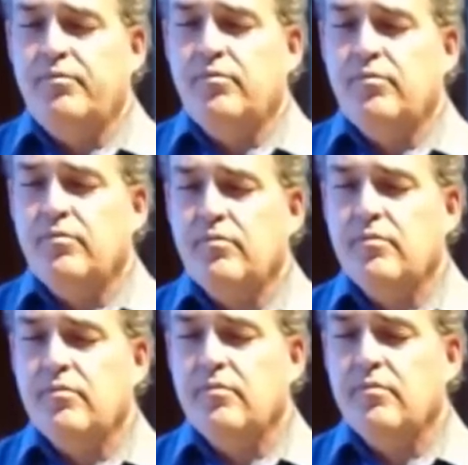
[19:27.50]

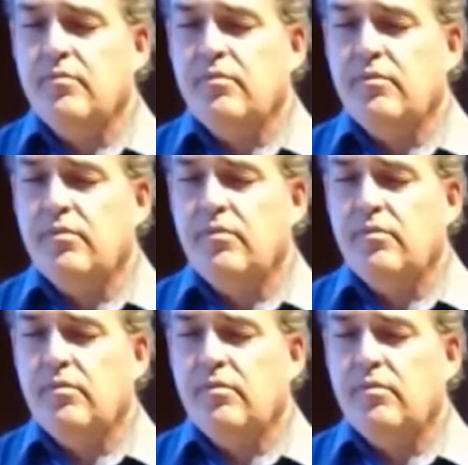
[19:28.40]

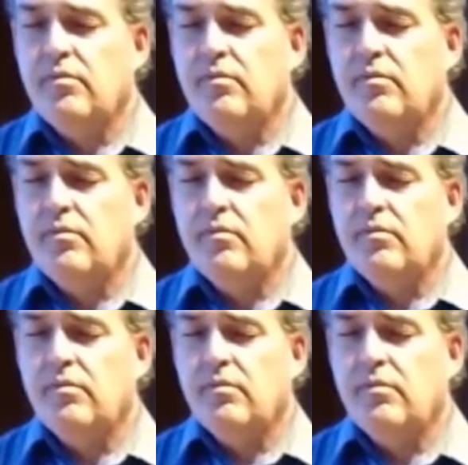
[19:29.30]

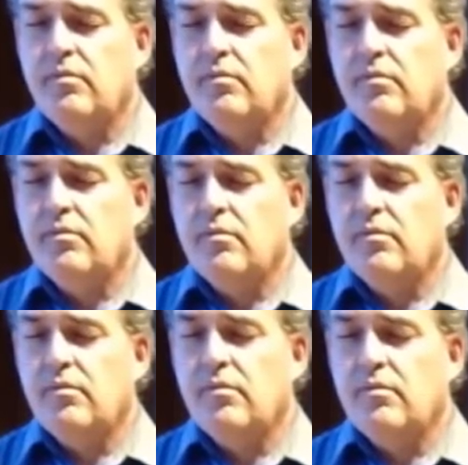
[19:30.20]

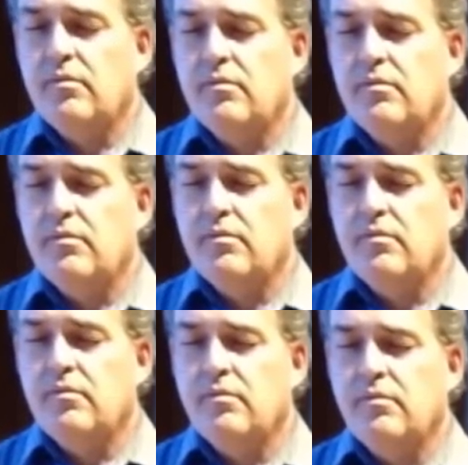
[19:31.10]
Nothing is said.